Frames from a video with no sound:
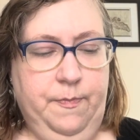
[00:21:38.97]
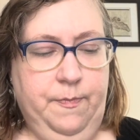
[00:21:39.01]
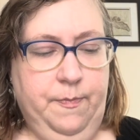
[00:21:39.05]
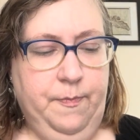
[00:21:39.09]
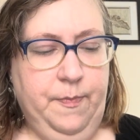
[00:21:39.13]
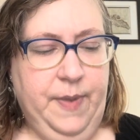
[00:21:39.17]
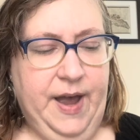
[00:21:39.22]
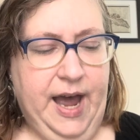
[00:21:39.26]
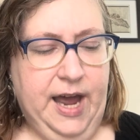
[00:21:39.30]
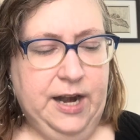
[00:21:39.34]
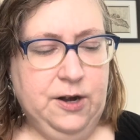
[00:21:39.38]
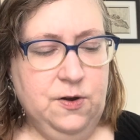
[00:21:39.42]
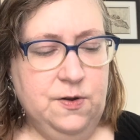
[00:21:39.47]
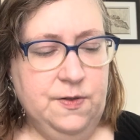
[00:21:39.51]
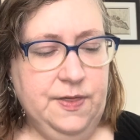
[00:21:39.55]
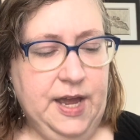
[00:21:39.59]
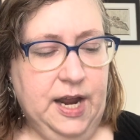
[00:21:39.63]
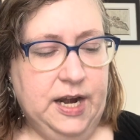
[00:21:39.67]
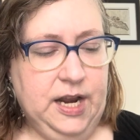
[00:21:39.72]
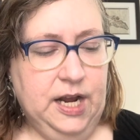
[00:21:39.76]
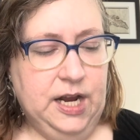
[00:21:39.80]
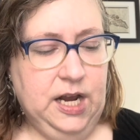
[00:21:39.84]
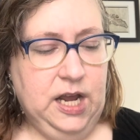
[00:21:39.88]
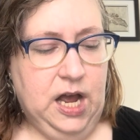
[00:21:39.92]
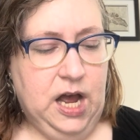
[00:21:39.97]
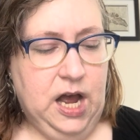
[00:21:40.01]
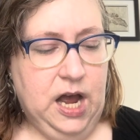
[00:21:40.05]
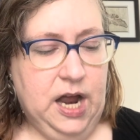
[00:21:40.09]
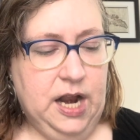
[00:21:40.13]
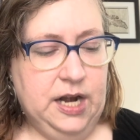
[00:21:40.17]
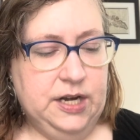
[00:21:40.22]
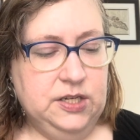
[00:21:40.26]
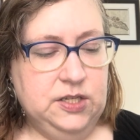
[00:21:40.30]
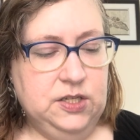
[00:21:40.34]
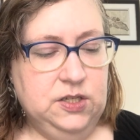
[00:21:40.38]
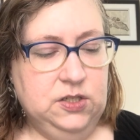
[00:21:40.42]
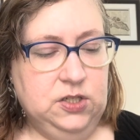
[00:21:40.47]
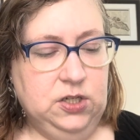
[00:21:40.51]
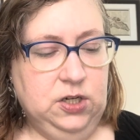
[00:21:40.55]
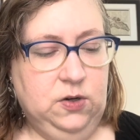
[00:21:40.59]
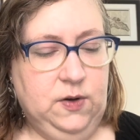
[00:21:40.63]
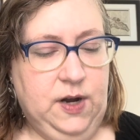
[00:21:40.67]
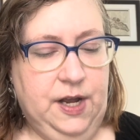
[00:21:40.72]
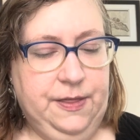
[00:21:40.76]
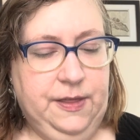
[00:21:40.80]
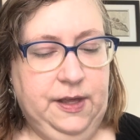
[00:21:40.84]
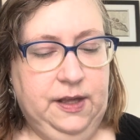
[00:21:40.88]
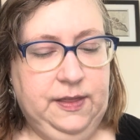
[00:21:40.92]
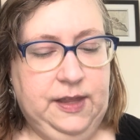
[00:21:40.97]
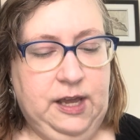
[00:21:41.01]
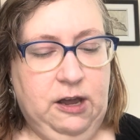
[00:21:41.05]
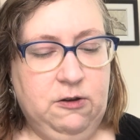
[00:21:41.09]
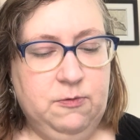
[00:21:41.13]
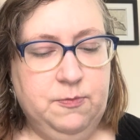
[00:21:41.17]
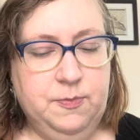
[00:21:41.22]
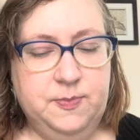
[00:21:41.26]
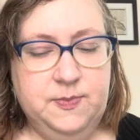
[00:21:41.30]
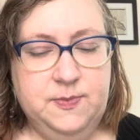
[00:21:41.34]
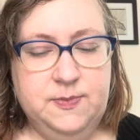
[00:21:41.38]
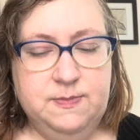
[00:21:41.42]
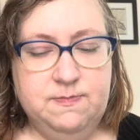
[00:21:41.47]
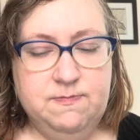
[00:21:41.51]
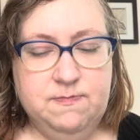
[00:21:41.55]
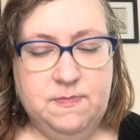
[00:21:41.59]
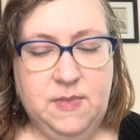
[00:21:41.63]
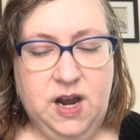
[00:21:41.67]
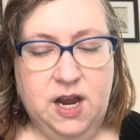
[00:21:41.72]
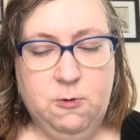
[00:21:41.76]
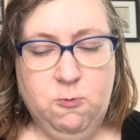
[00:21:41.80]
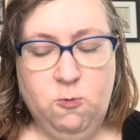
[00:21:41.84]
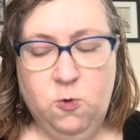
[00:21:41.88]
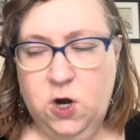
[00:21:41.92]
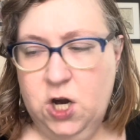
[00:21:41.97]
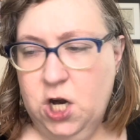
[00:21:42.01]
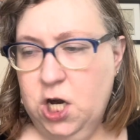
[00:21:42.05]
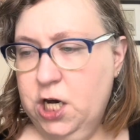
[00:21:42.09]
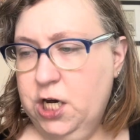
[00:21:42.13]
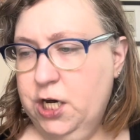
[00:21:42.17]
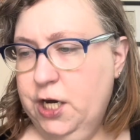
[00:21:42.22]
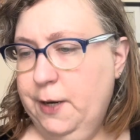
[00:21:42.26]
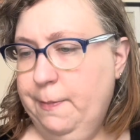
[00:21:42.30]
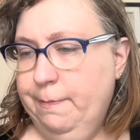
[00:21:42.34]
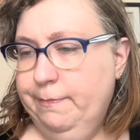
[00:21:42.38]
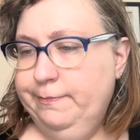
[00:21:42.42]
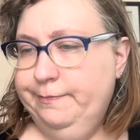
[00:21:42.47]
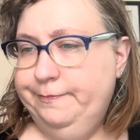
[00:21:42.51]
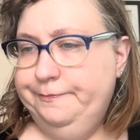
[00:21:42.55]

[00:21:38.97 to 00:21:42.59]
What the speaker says: pattern that I got. So I think that might work.